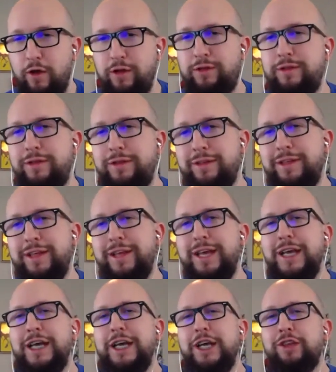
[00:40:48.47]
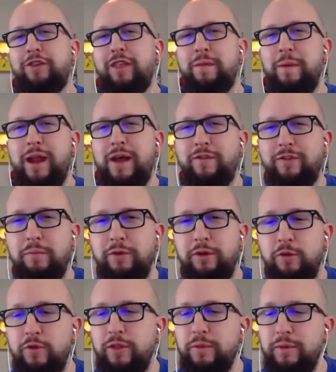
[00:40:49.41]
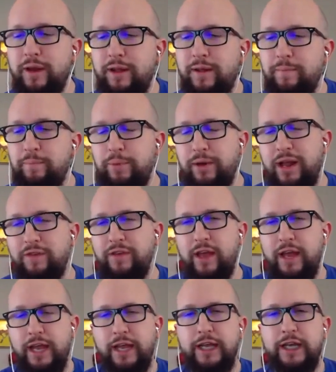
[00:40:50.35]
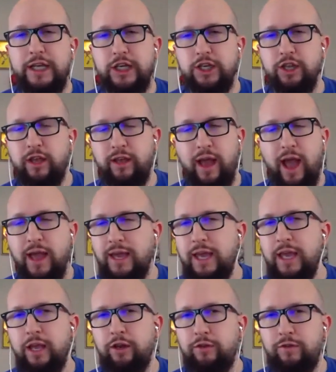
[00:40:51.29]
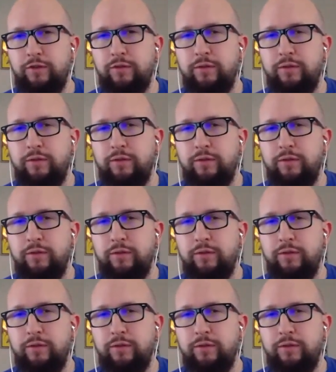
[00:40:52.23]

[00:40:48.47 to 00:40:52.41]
so that might have something to do with it. But as I age, like I can't.